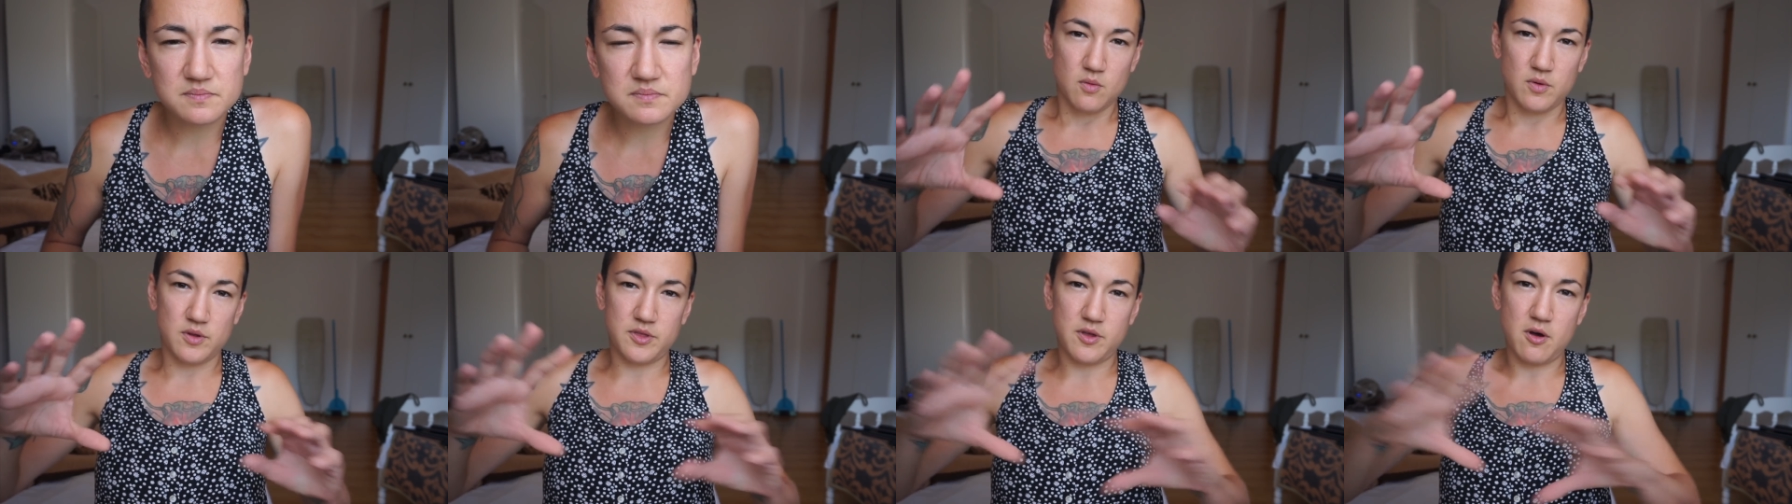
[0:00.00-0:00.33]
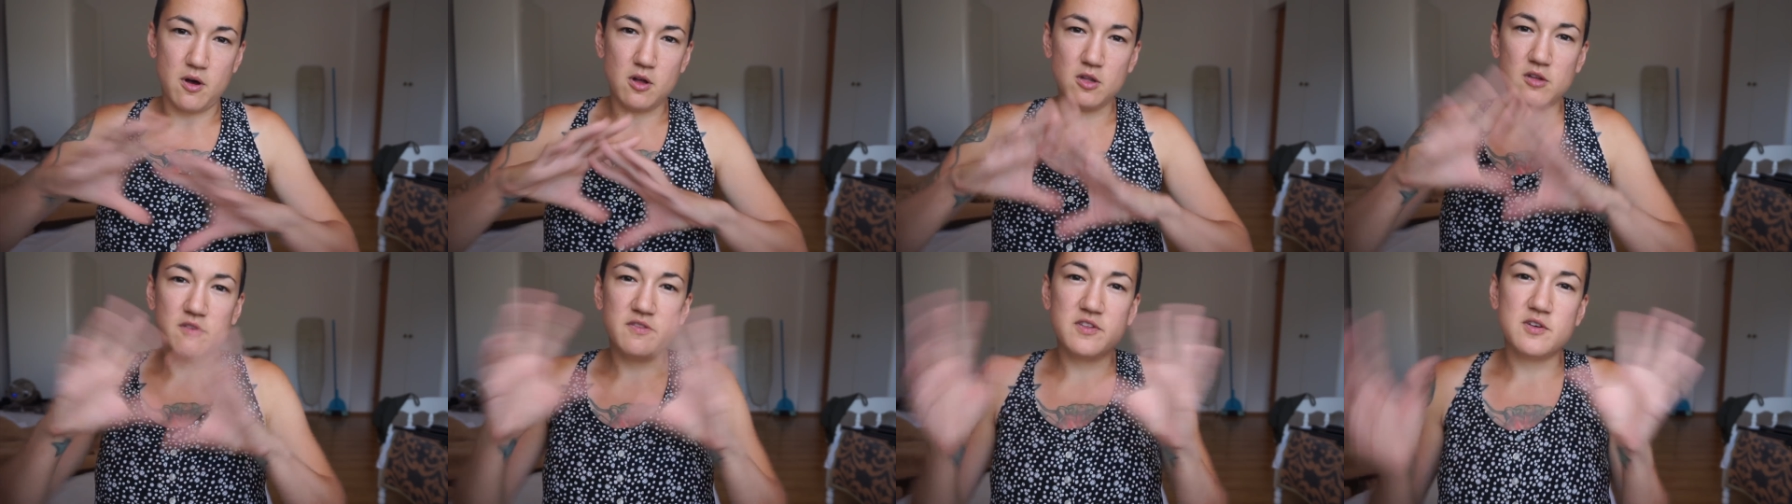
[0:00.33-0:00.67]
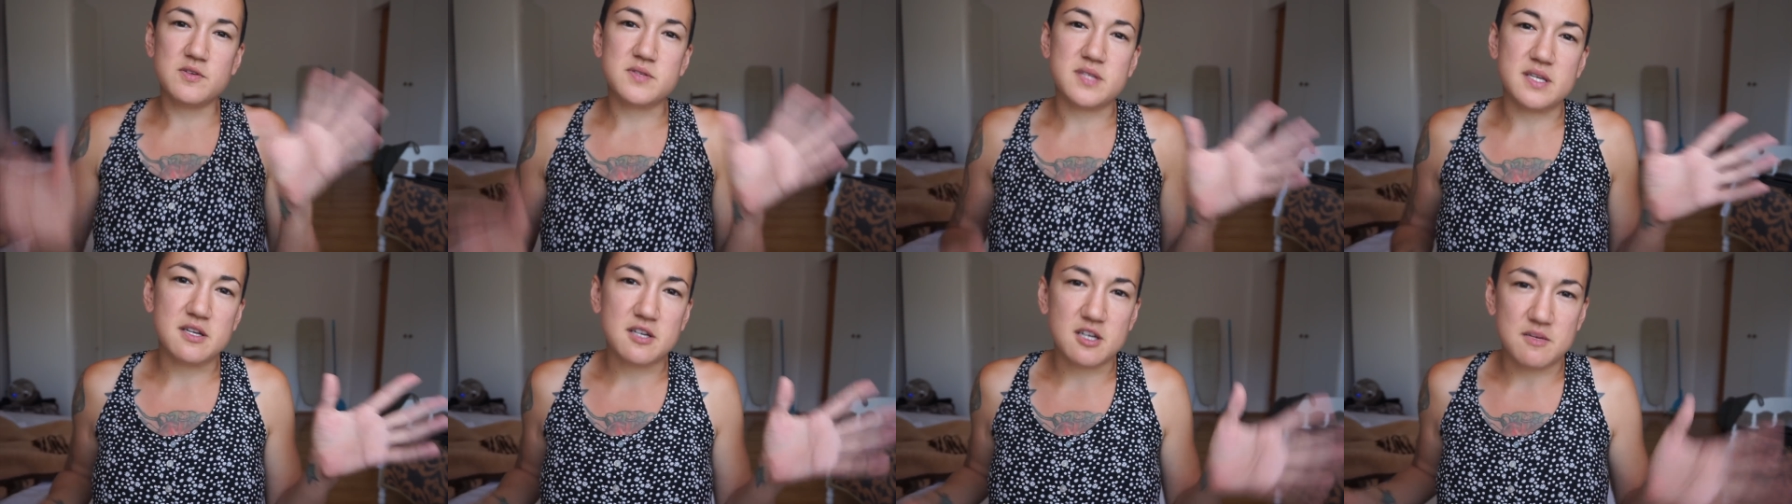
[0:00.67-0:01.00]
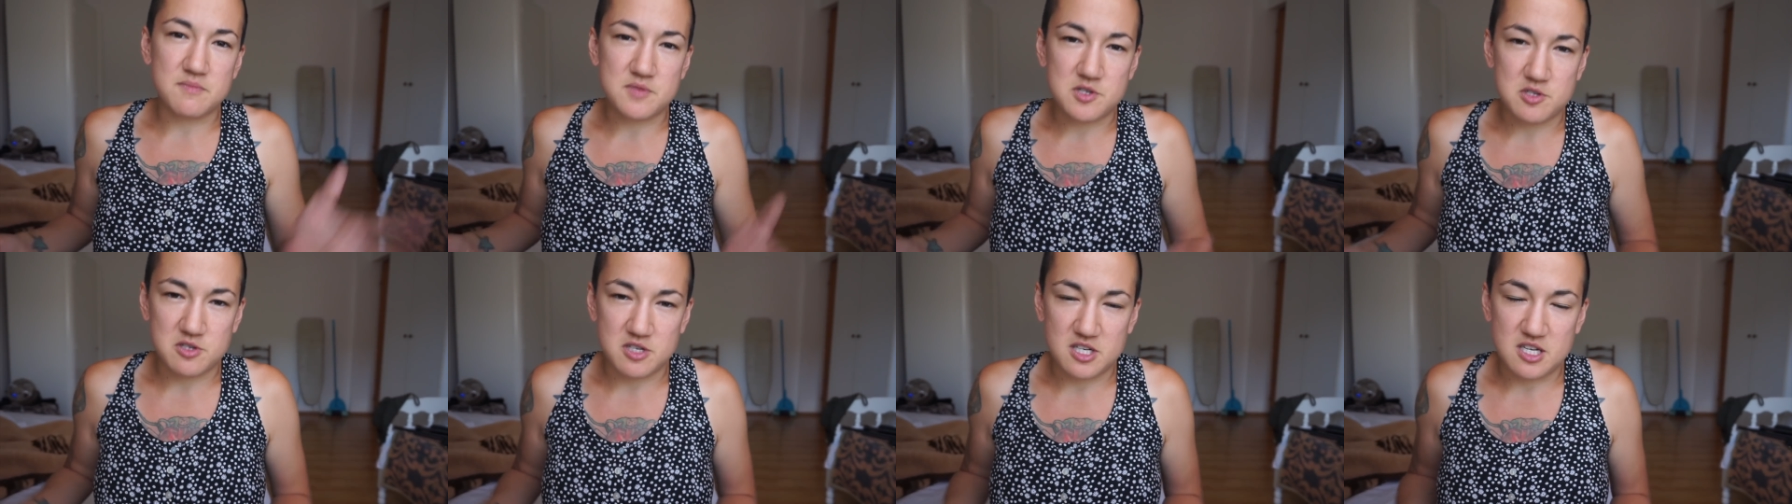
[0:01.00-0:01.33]
With all of those
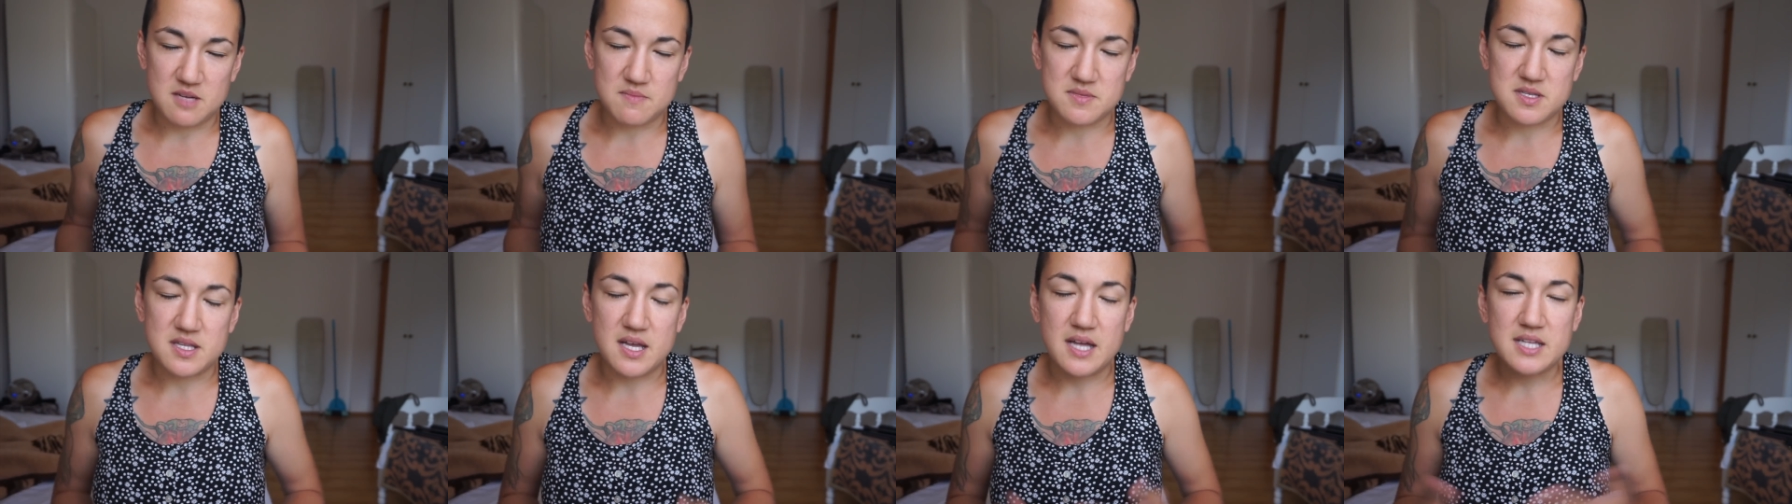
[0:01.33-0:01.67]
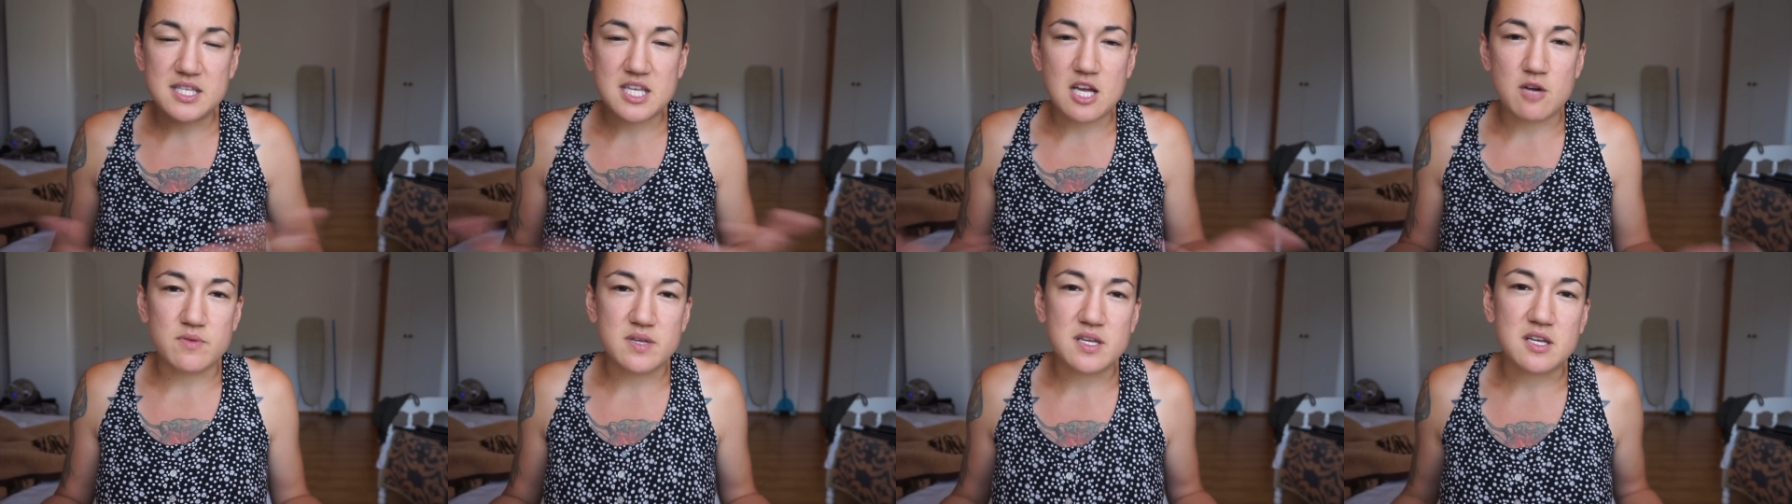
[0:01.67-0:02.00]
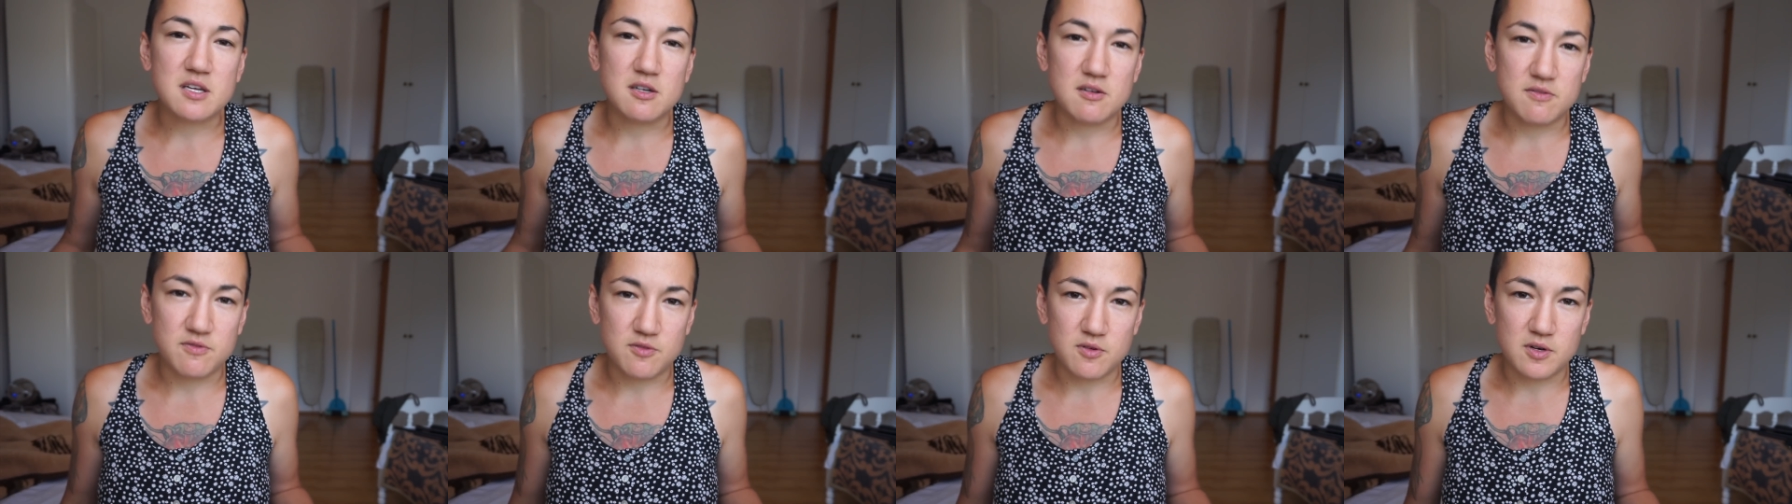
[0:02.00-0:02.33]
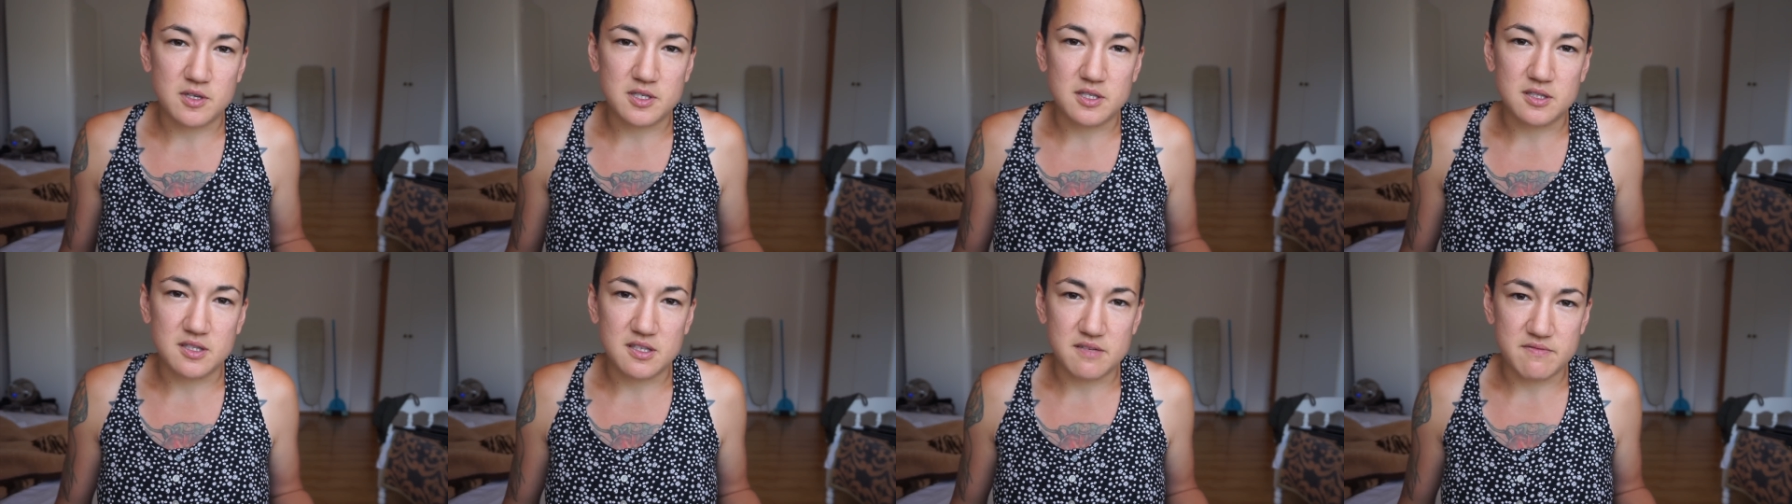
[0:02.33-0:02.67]
income streams, that's how we can
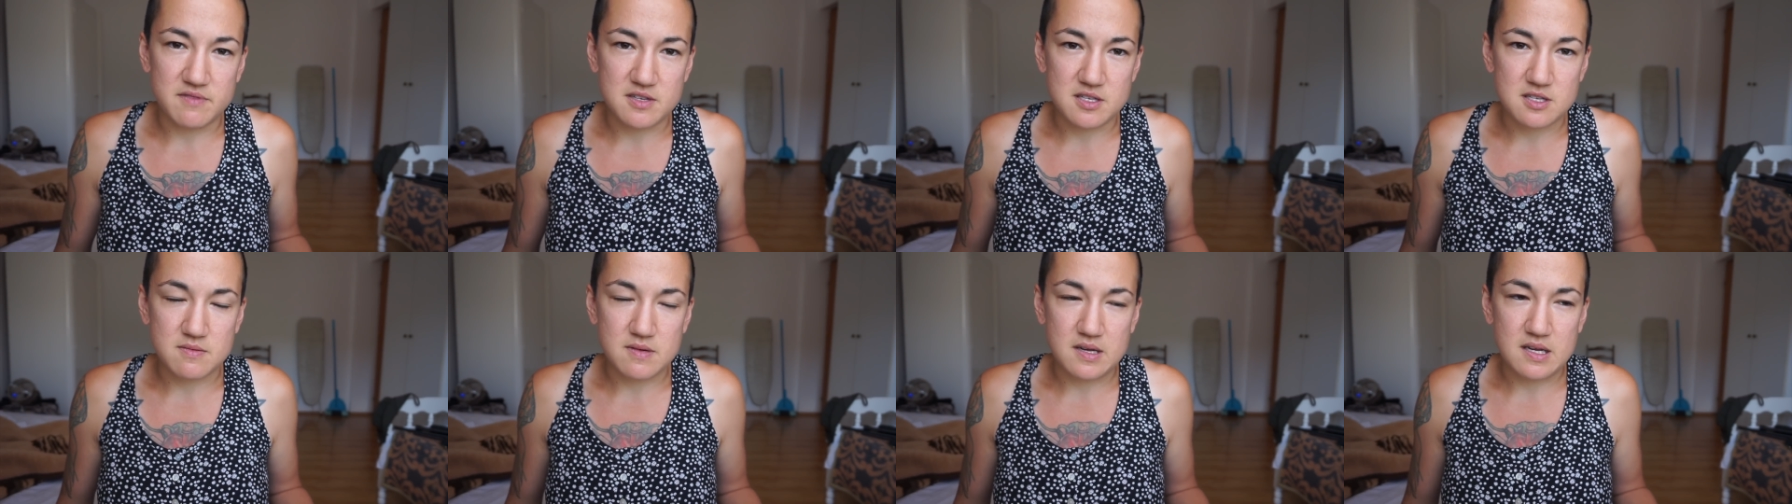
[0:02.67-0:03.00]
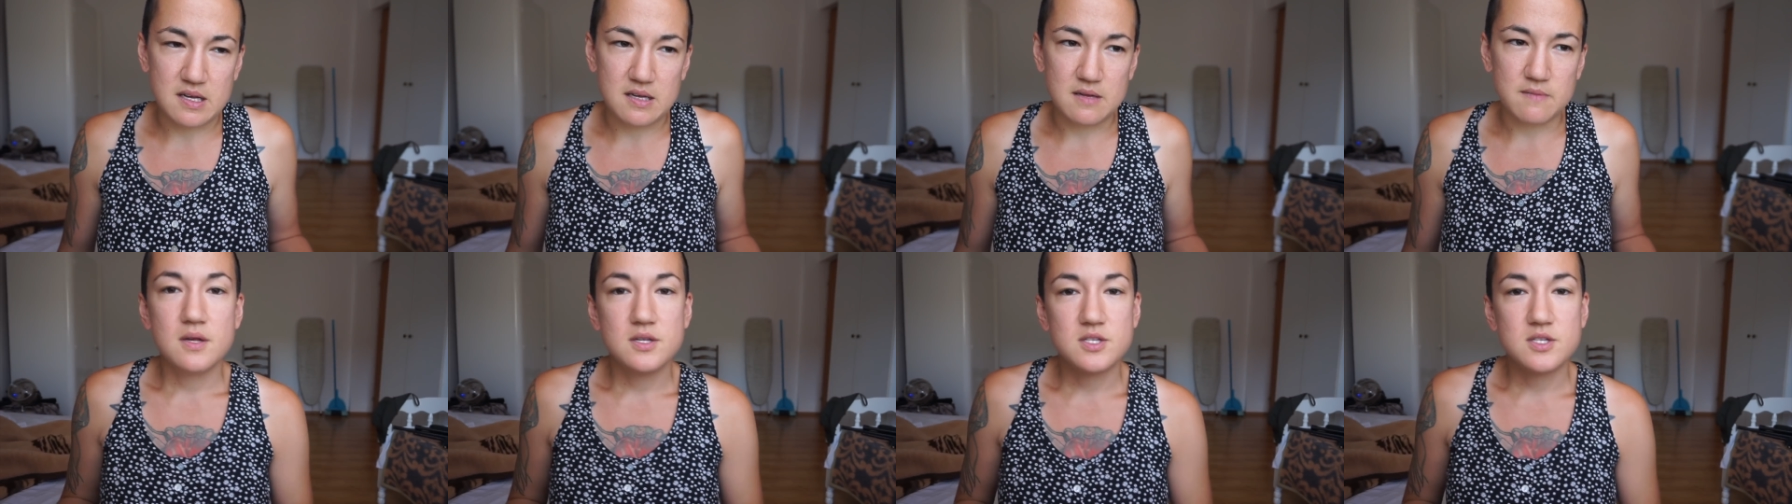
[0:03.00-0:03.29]
afford to live this way.